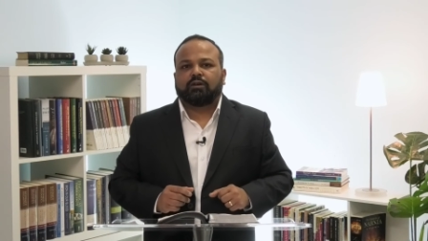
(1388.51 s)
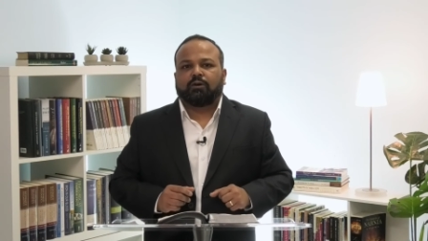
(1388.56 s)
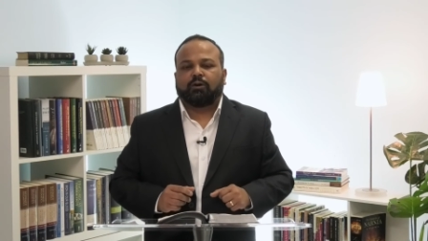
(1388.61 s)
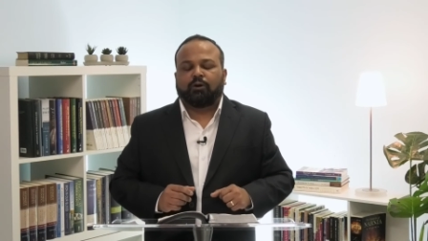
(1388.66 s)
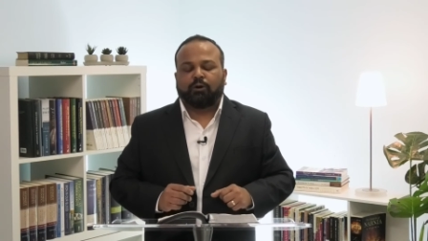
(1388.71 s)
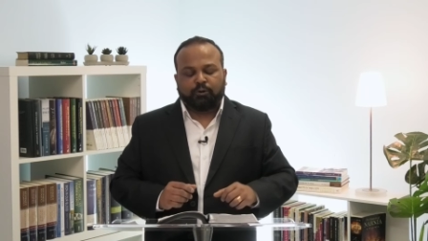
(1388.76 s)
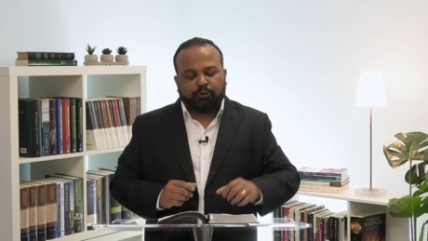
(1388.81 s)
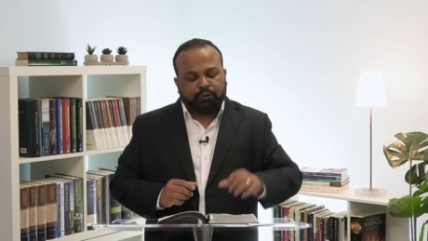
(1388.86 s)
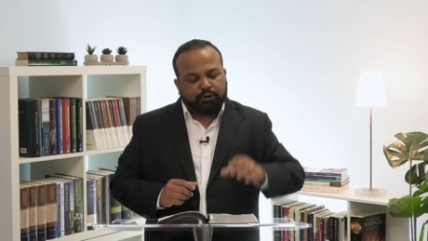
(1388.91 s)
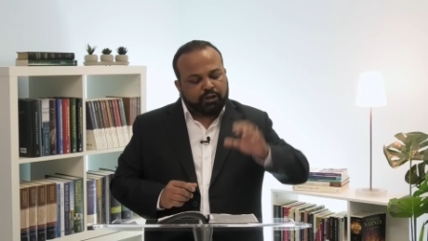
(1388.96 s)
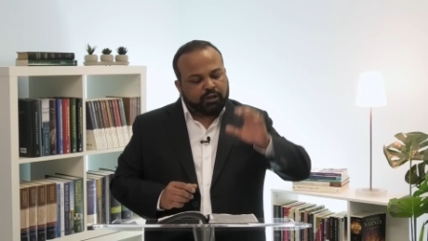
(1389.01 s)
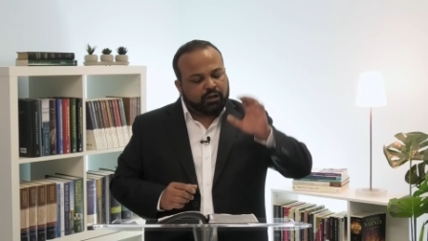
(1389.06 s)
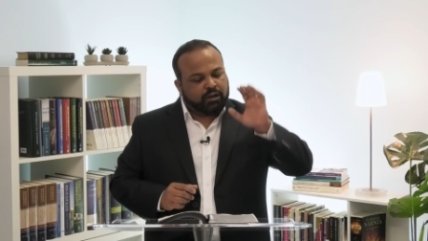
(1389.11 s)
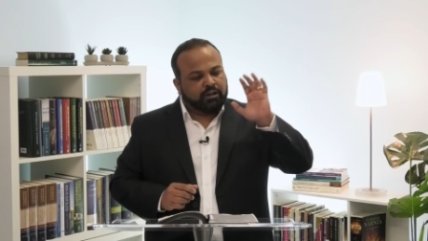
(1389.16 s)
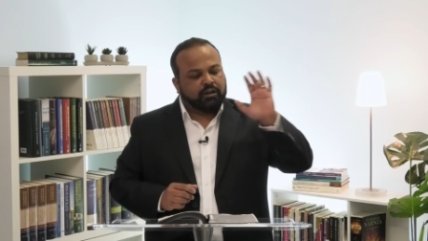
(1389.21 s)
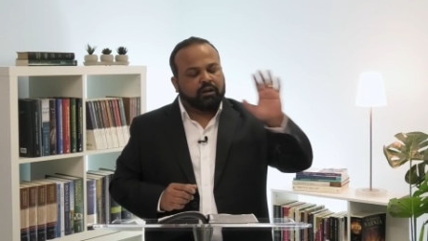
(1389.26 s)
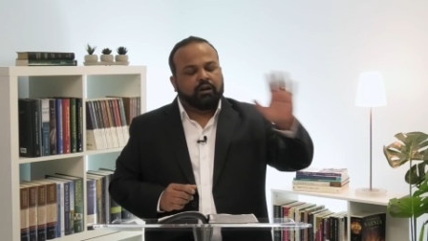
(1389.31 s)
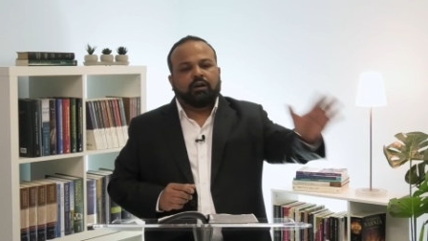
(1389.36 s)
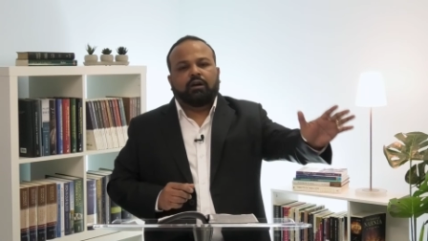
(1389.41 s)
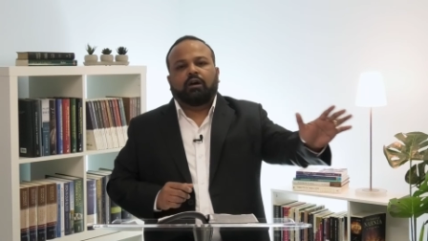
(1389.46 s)
or
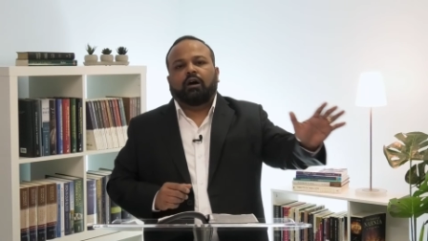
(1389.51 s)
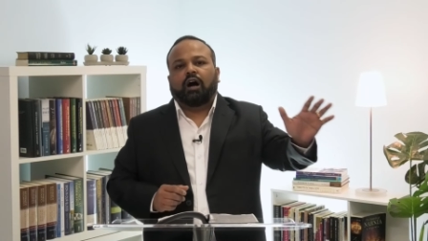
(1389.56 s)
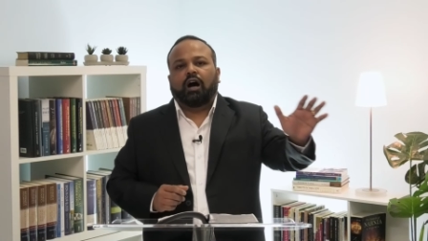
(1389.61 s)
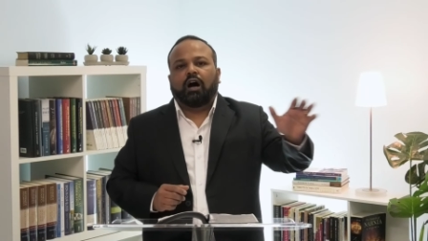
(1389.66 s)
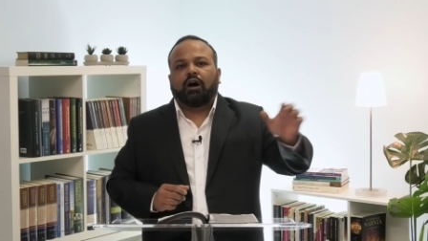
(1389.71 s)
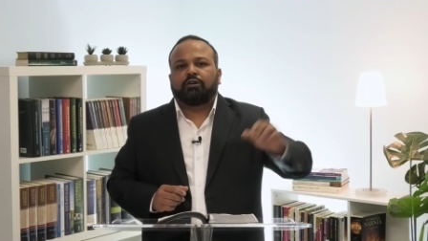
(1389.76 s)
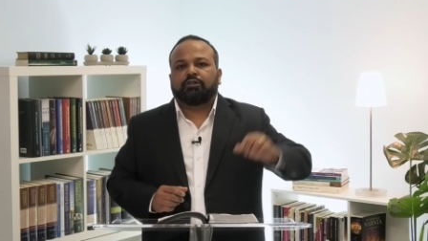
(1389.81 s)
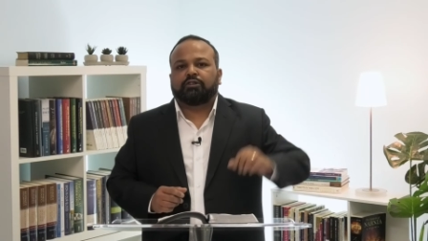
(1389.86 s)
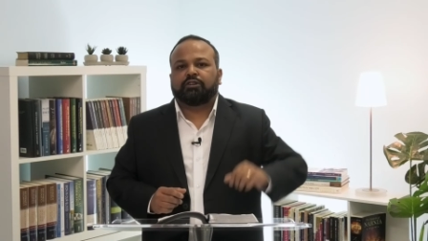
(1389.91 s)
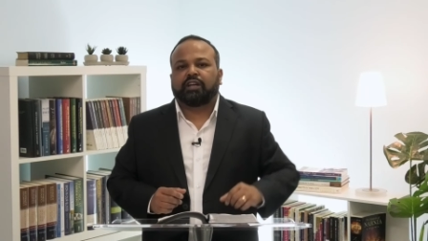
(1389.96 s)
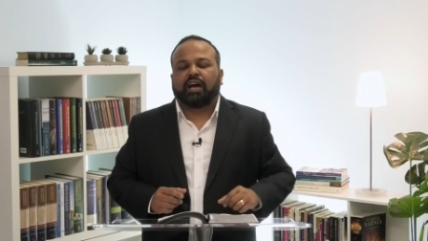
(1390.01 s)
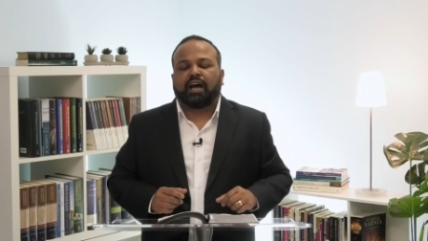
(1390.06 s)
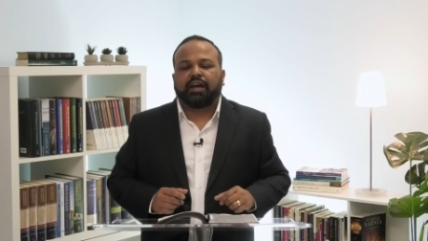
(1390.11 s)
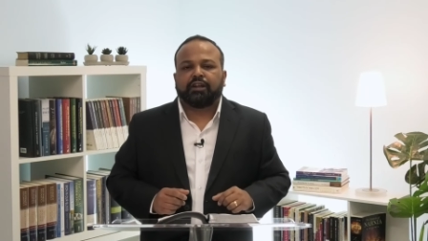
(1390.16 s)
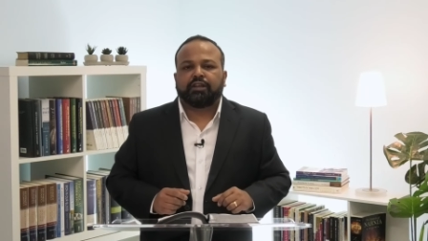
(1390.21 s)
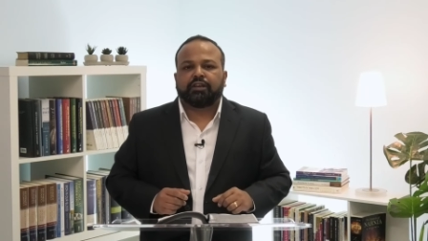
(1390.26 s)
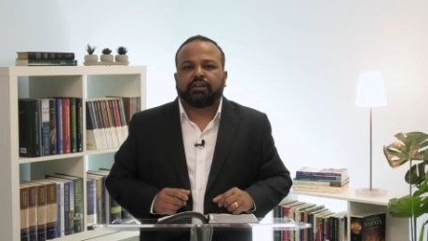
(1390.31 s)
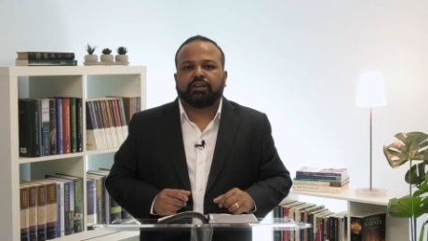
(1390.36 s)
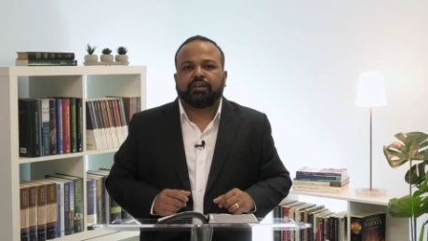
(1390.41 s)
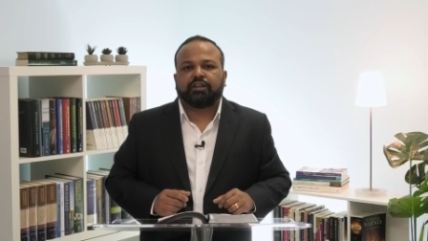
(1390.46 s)
going out
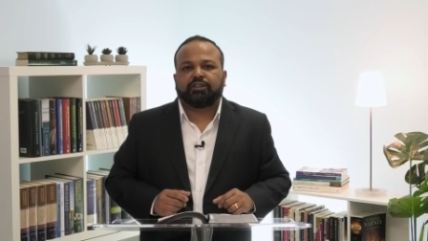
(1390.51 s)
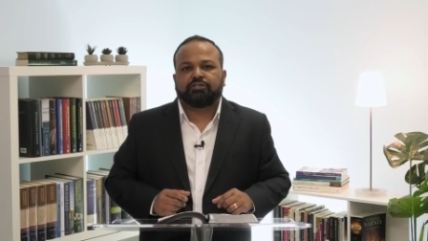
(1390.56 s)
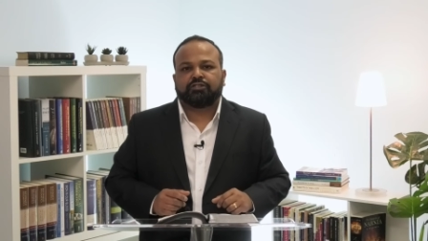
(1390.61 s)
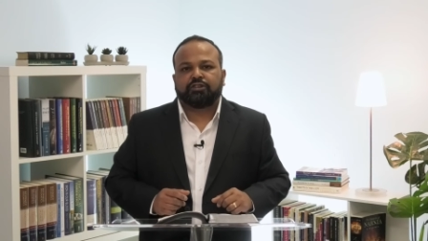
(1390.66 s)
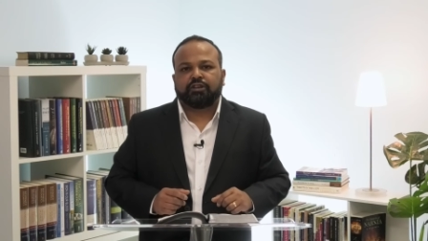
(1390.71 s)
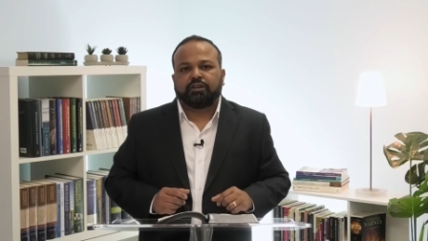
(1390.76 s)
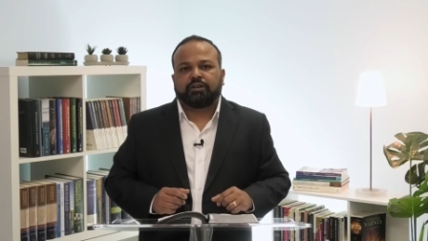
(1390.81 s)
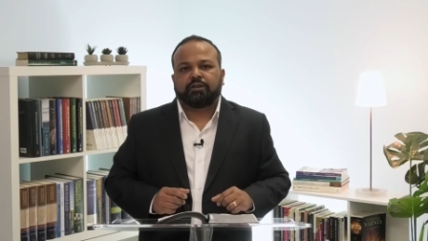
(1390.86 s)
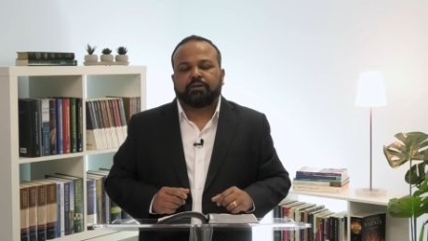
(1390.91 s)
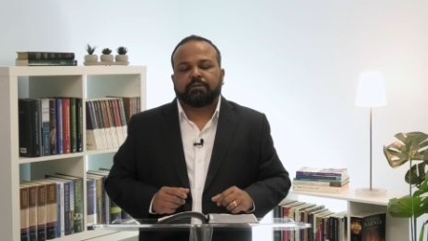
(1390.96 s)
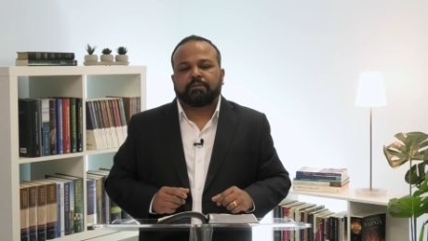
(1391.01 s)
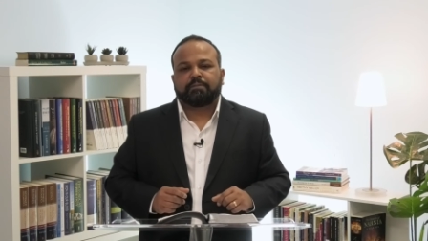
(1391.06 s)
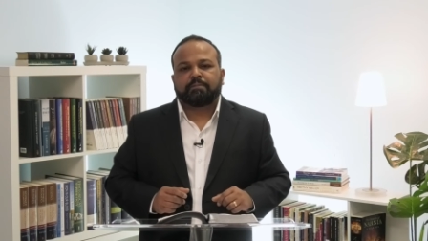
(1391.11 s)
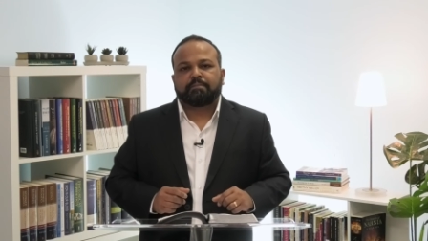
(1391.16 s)
dining each day